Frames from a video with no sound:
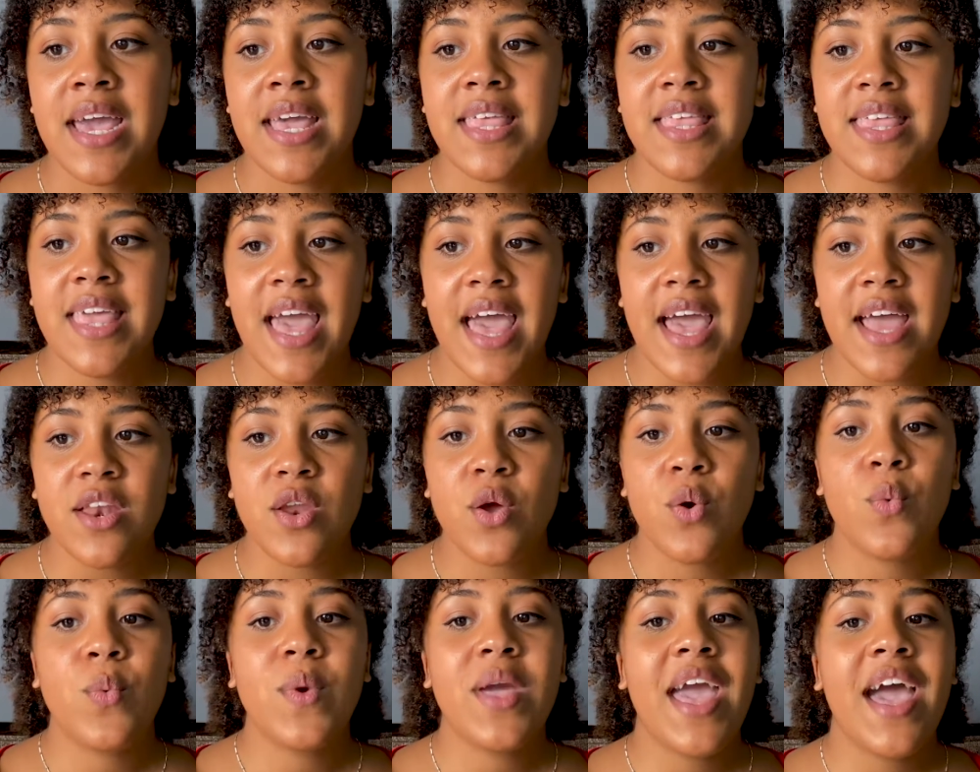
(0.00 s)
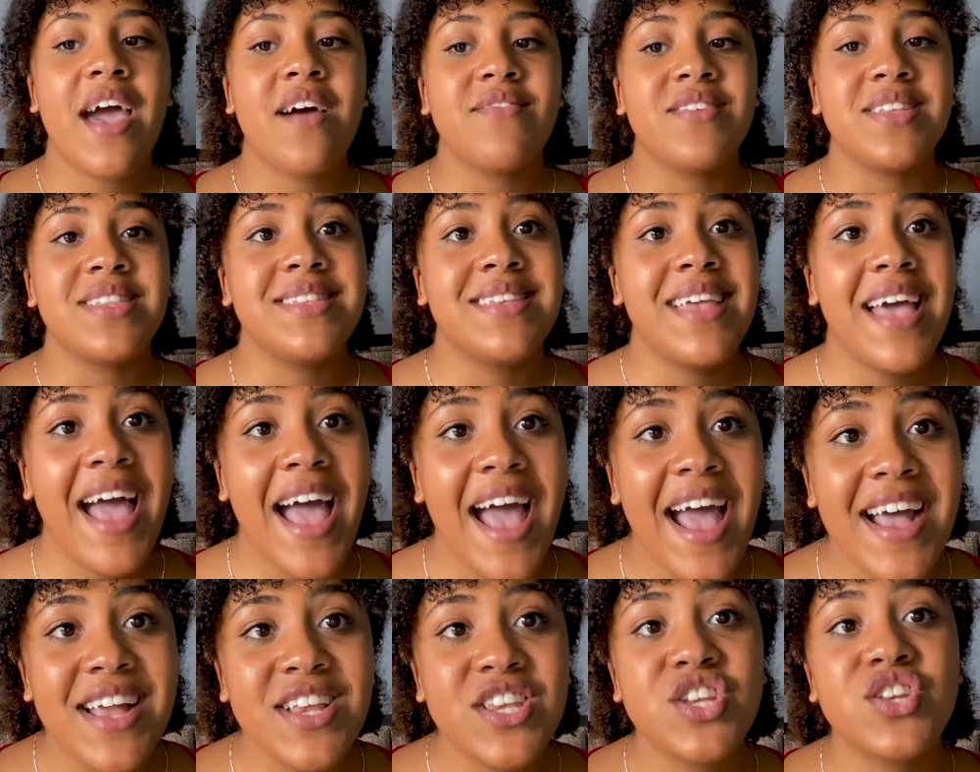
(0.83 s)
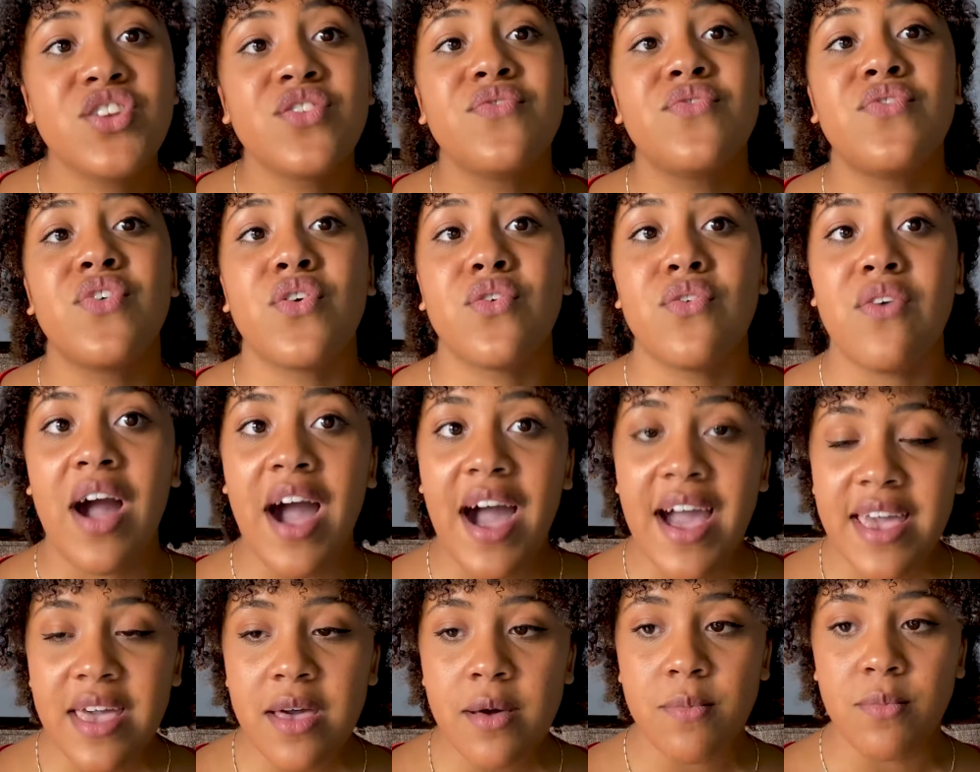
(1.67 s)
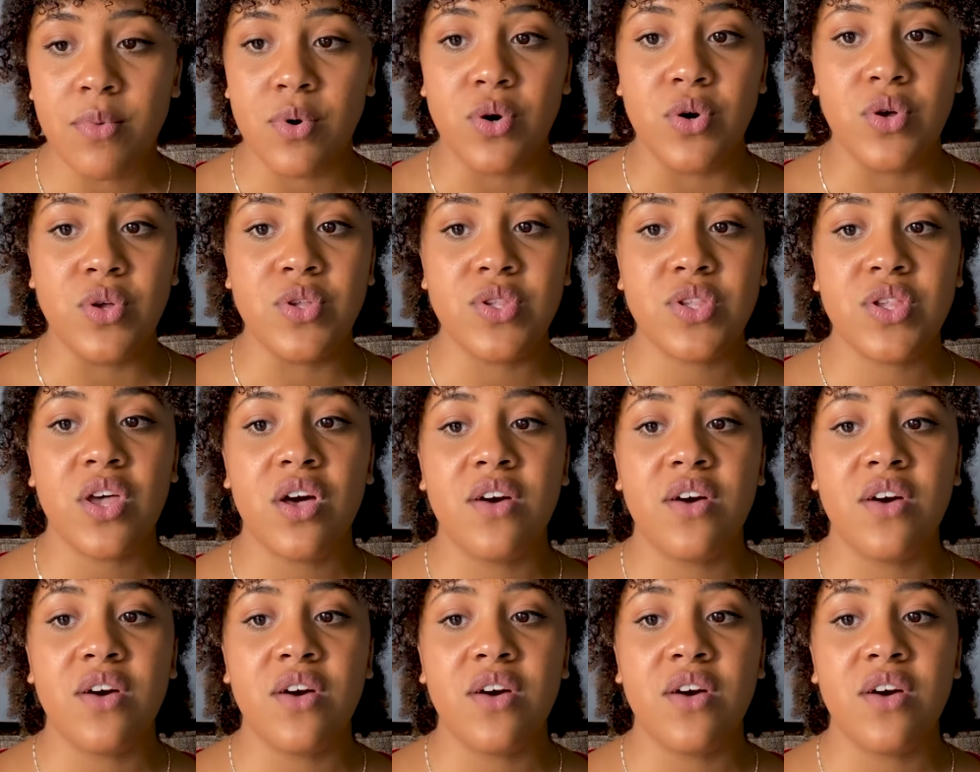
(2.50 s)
Yet, we have attached variables